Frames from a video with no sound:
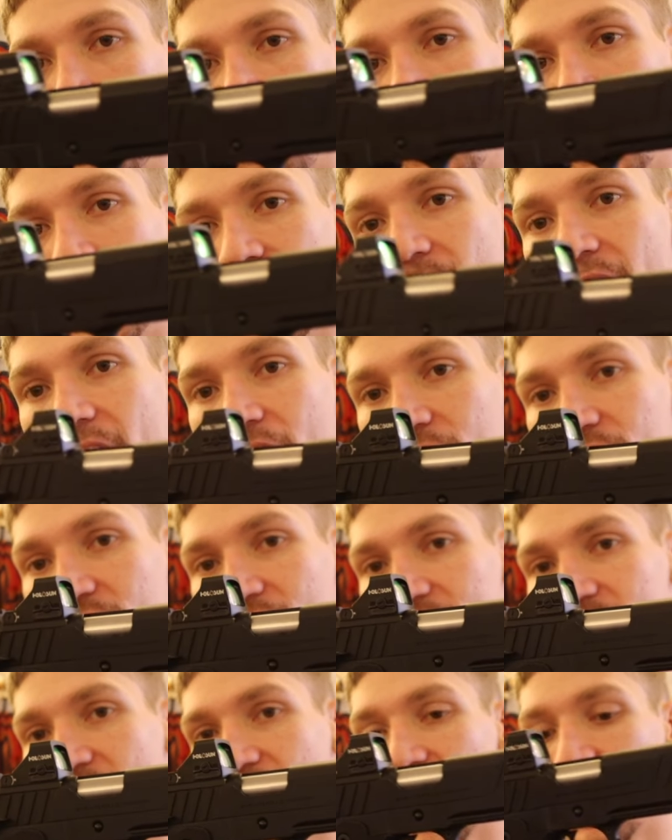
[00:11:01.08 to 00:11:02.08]
grain out of
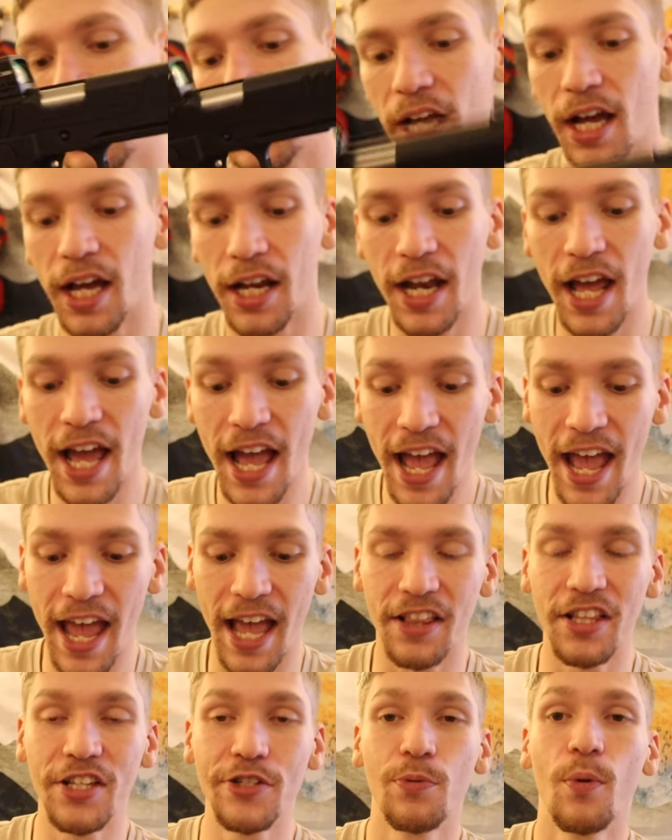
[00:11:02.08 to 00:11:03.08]
this handgun,
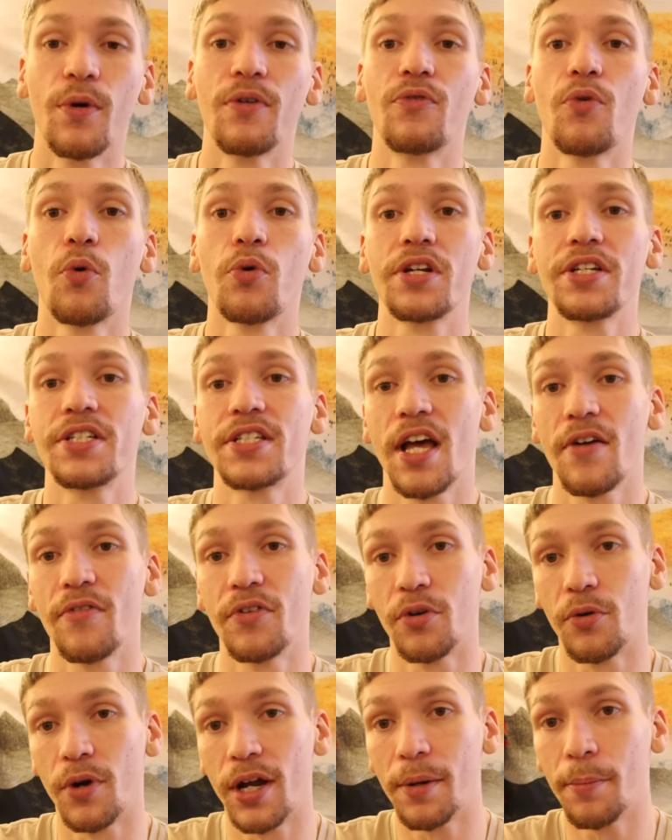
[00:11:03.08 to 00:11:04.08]
and these
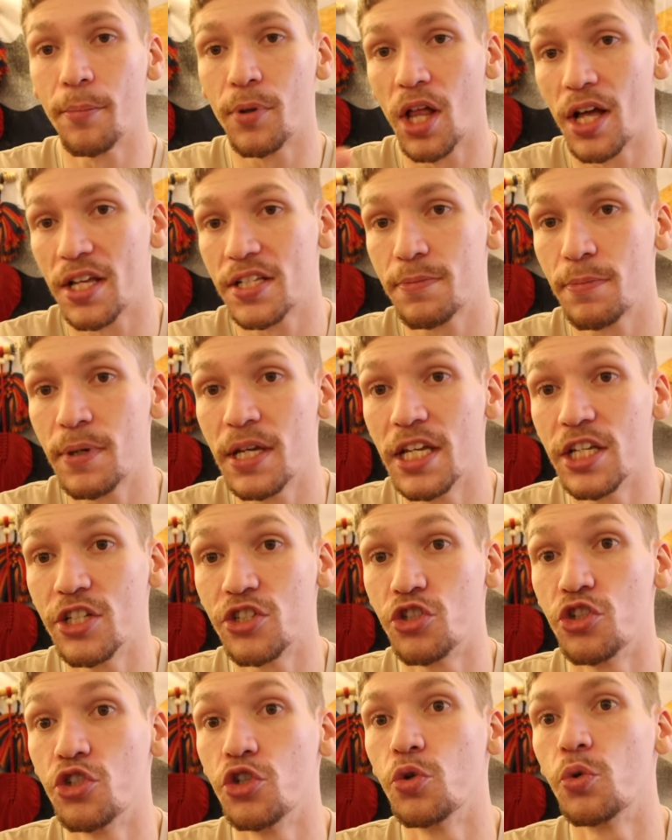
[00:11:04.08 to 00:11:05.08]
147 grain plus Ps
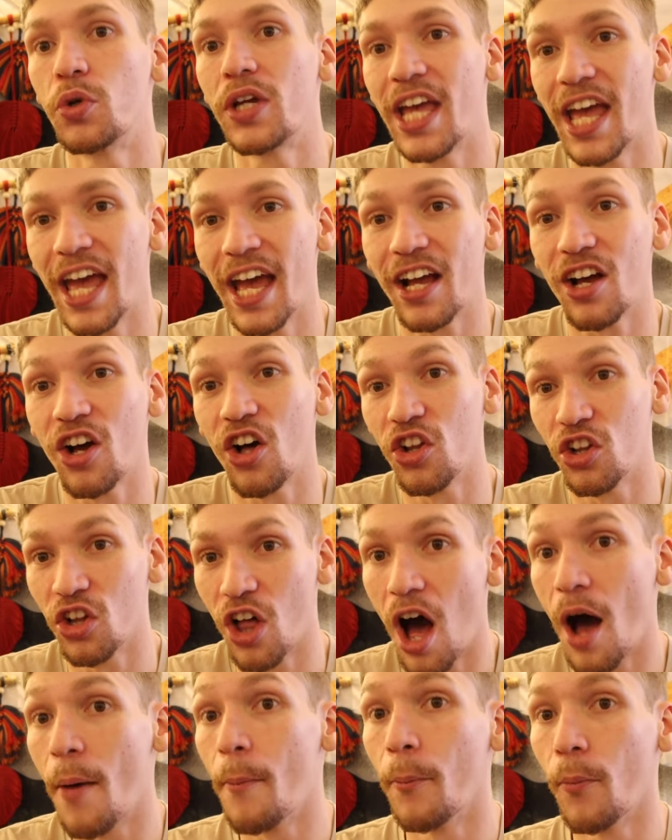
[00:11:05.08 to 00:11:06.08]
do kick a
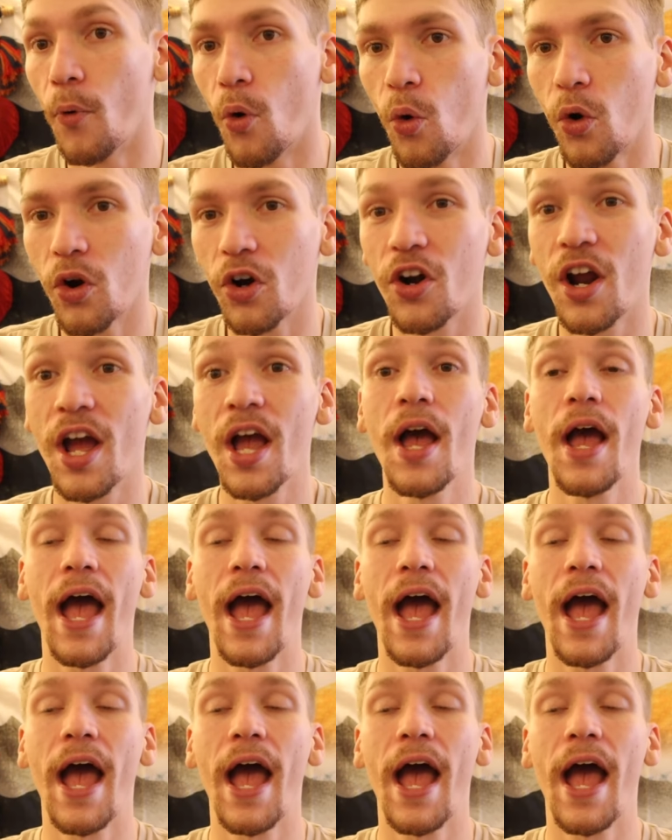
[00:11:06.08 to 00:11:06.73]
lot more.